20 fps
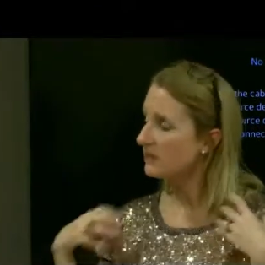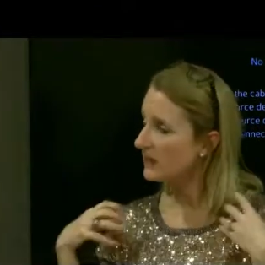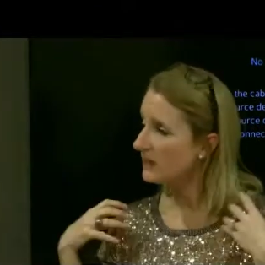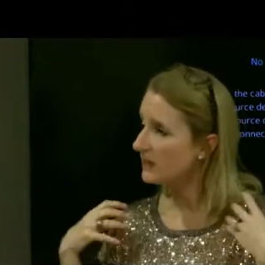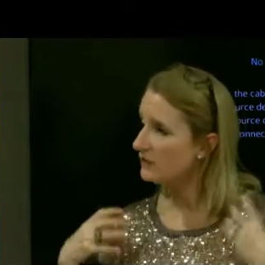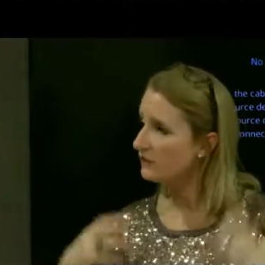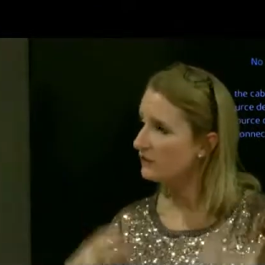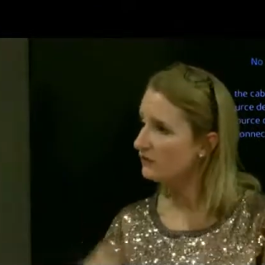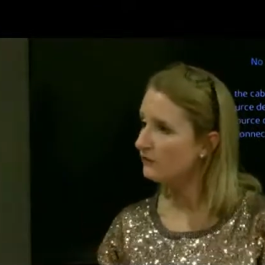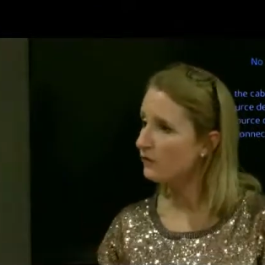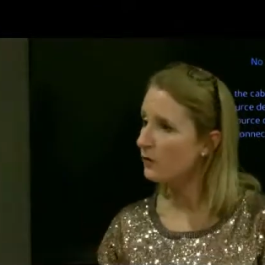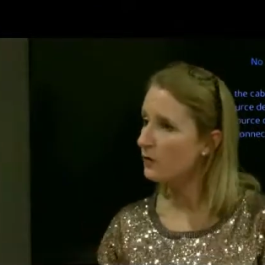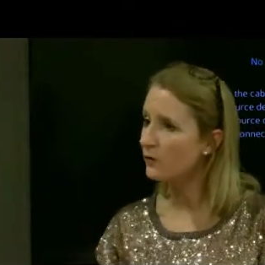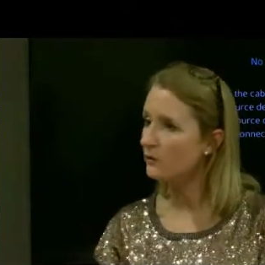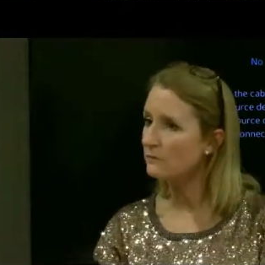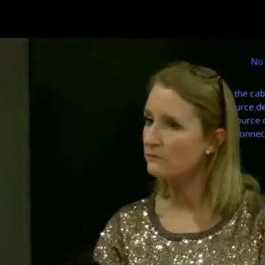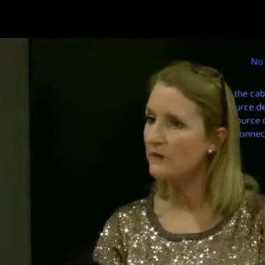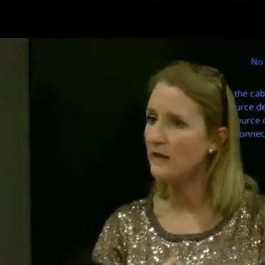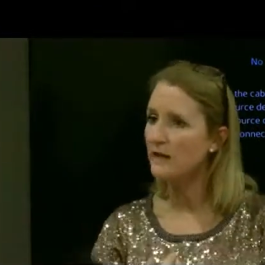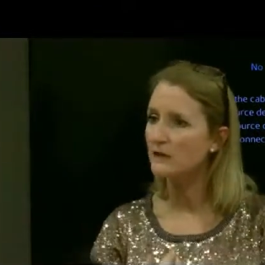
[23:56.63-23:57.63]
in a
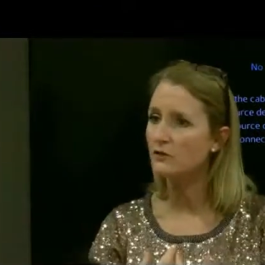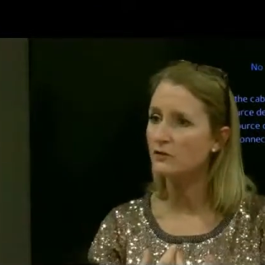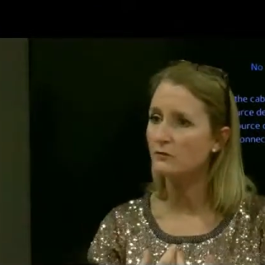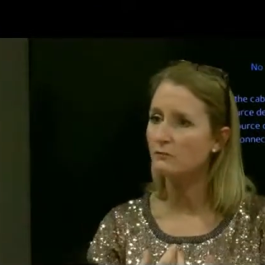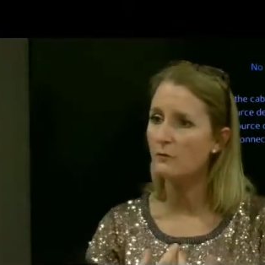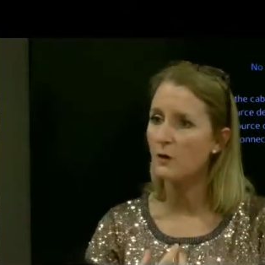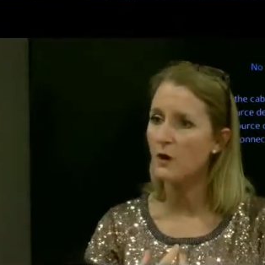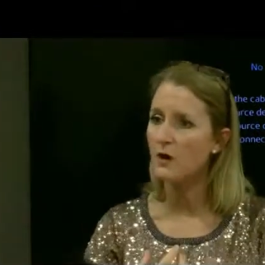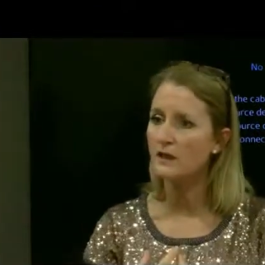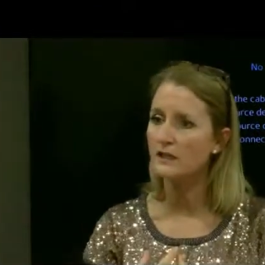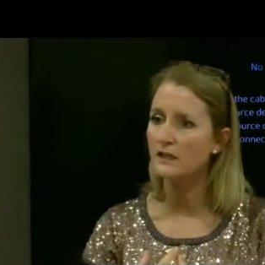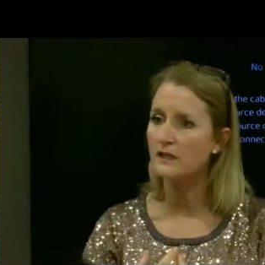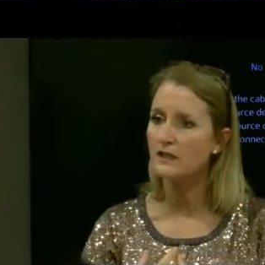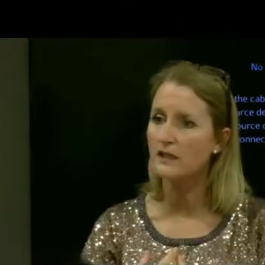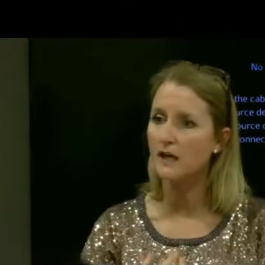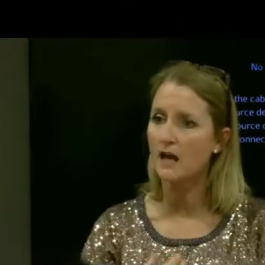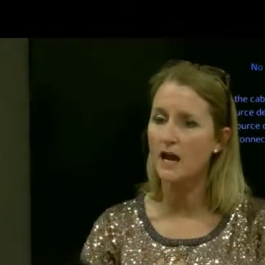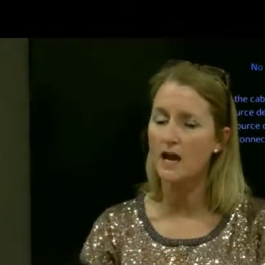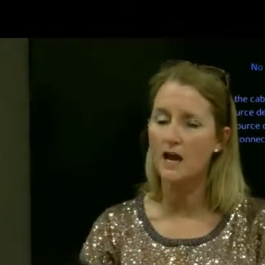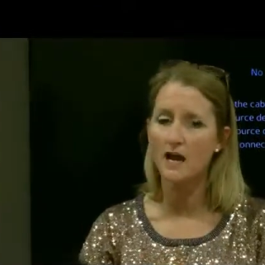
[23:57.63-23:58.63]
form that your body
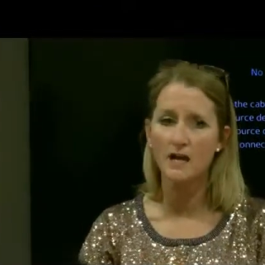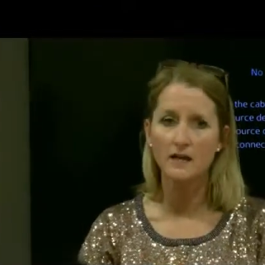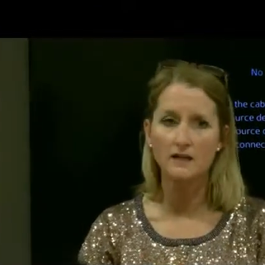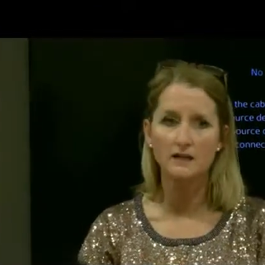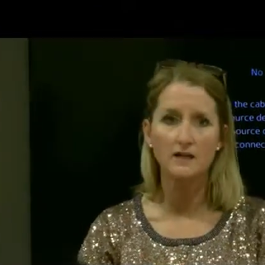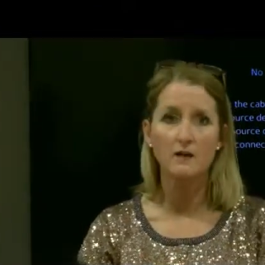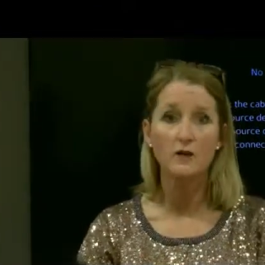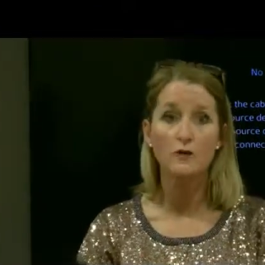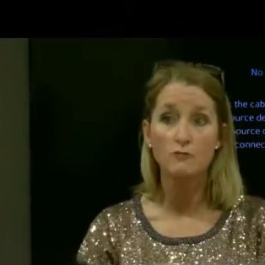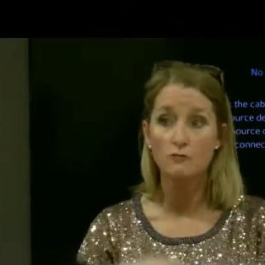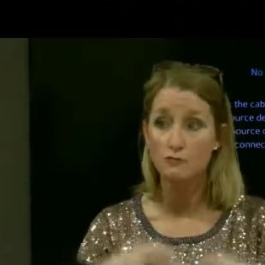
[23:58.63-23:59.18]
can